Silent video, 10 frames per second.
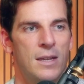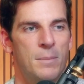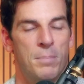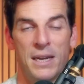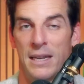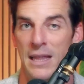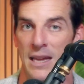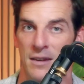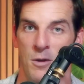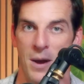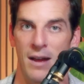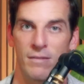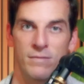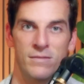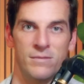But then you have
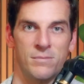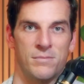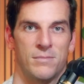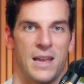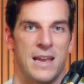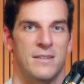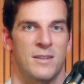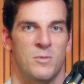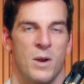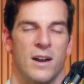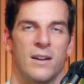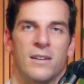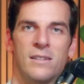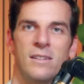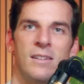cases where,
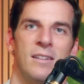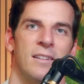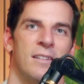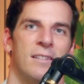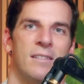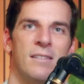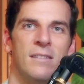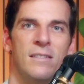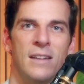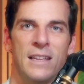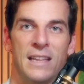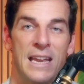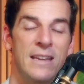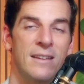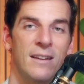in the
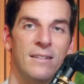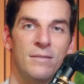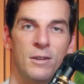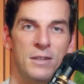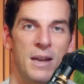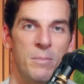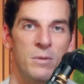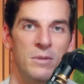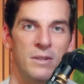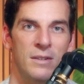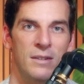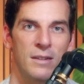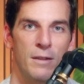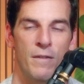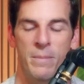Gita, for example,
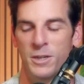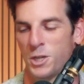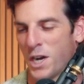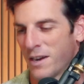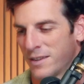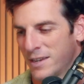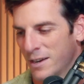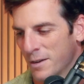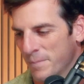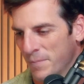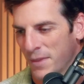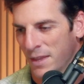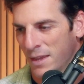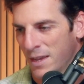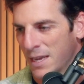the famous charioteer
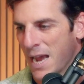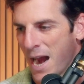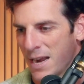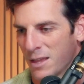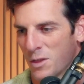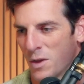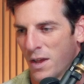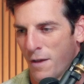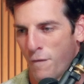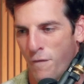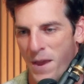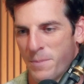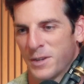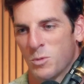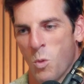guiding the
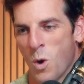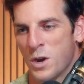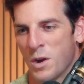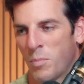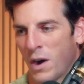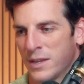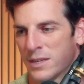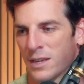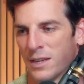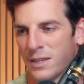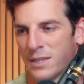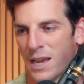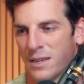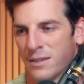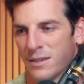famous warrior prince
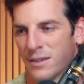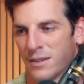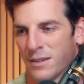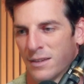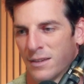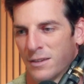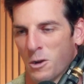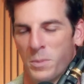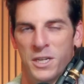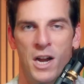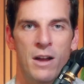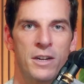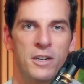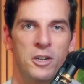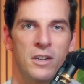says, don't be
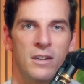childish.